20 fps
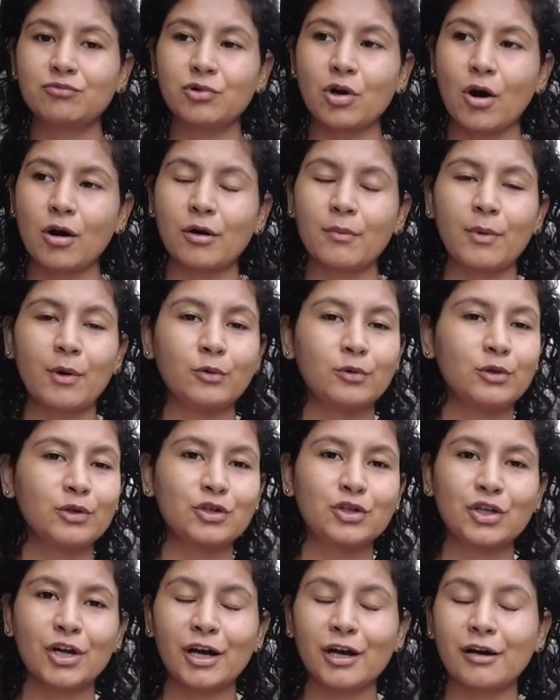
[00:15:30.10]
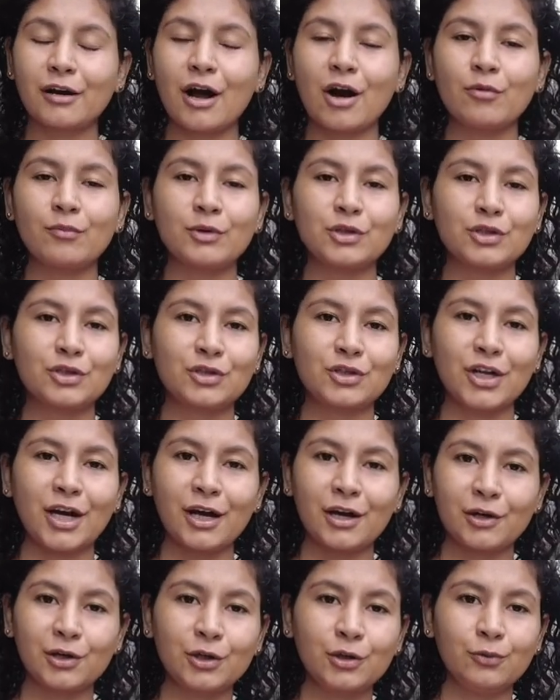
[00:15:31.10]
talk about the share, how much
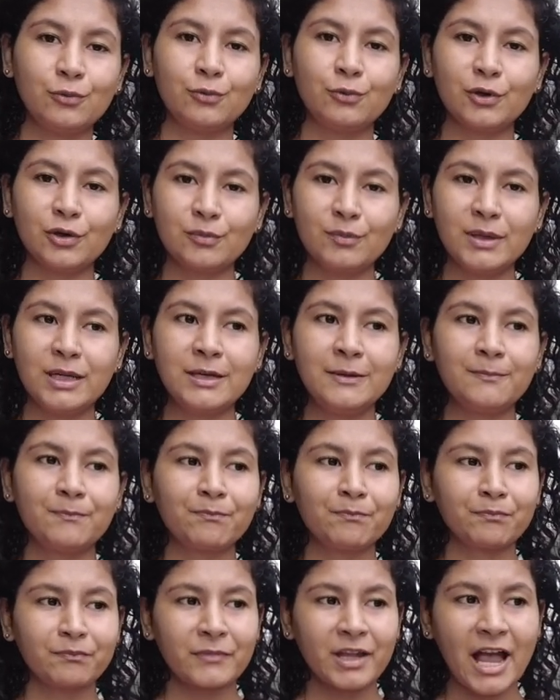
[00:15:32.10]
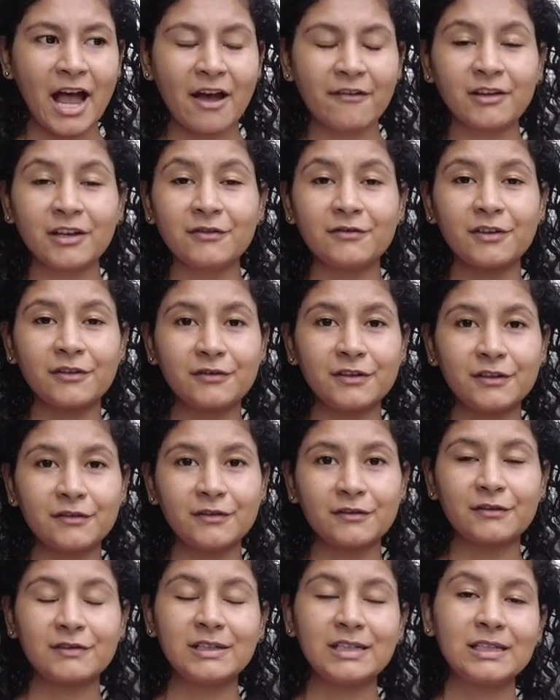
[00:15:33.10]
share you would be having,
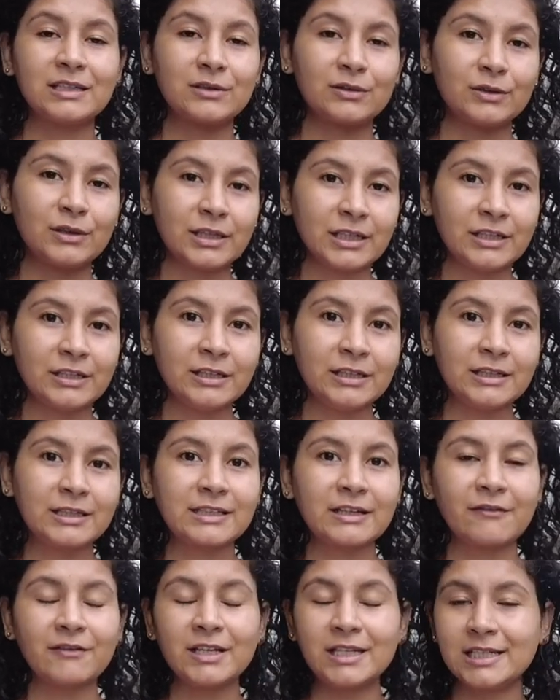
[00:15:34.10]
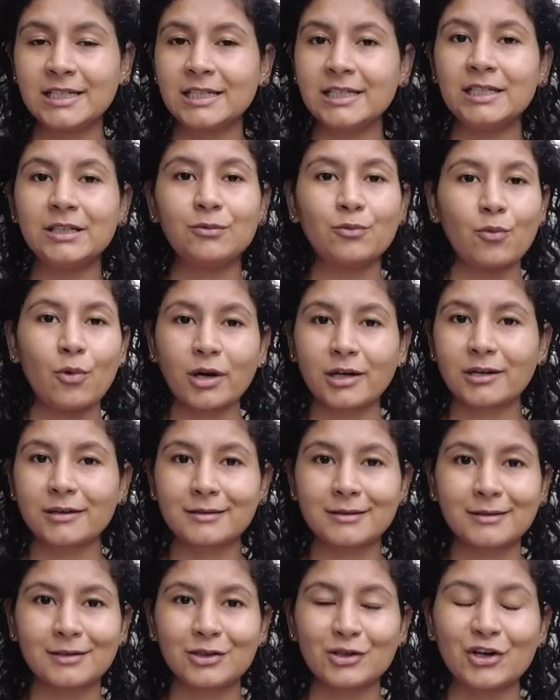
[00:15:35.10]
50-50, 30-70, what
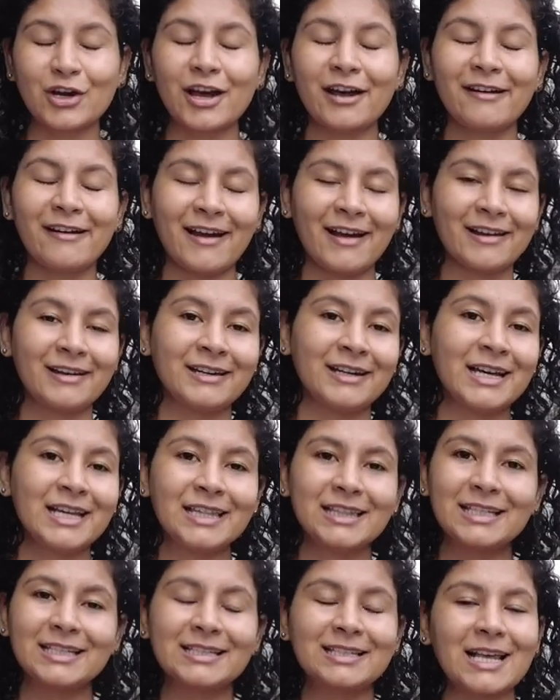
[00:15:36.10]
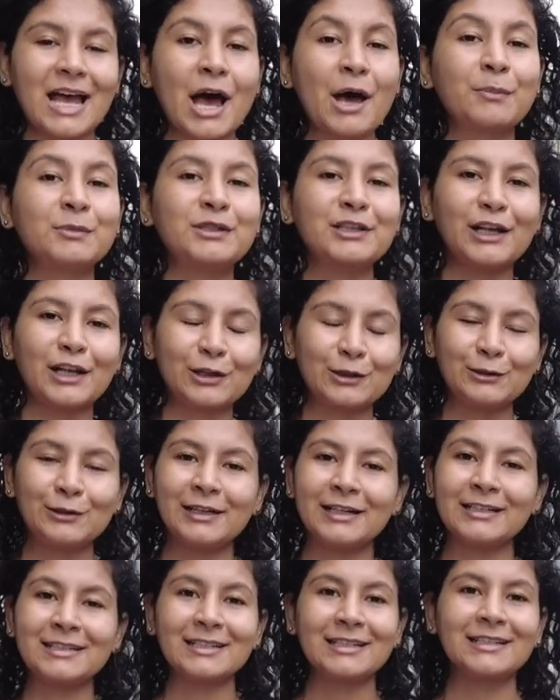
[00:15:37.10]
is the share, and this app
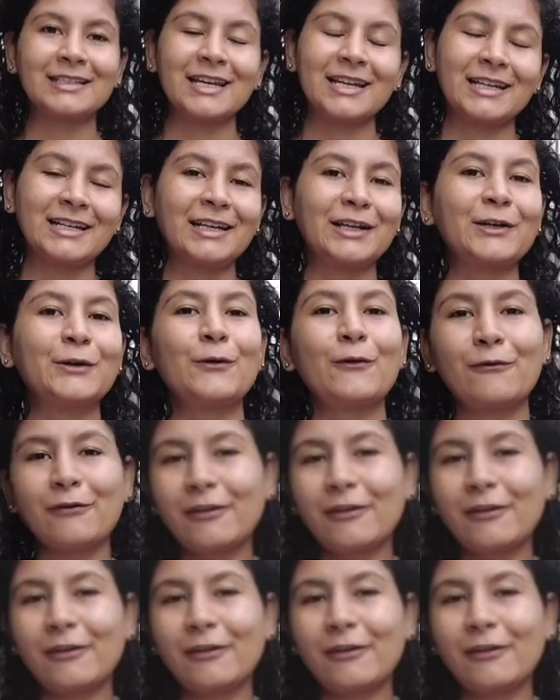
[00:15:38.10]
calculates and take care